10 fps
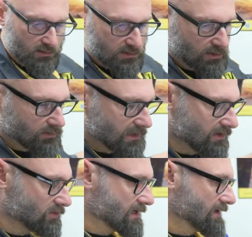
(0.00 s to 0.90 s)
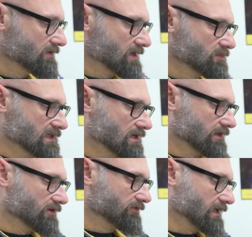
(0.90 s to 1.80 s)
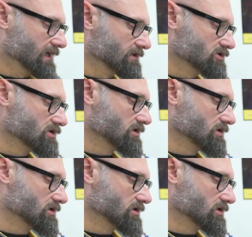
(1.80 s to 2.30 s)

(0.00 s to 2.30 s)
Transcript: So now that we have that bead on the flange,